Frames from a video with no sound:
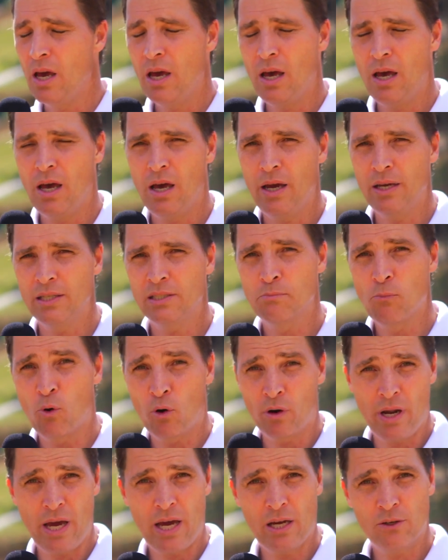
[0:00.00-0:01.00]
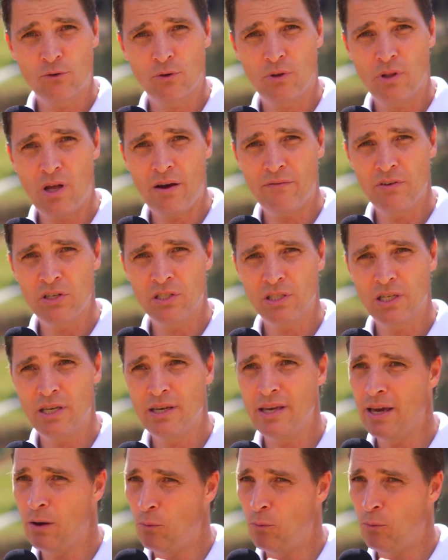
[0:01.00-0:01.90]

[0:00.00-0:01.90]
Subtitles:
It's more natural, obviously.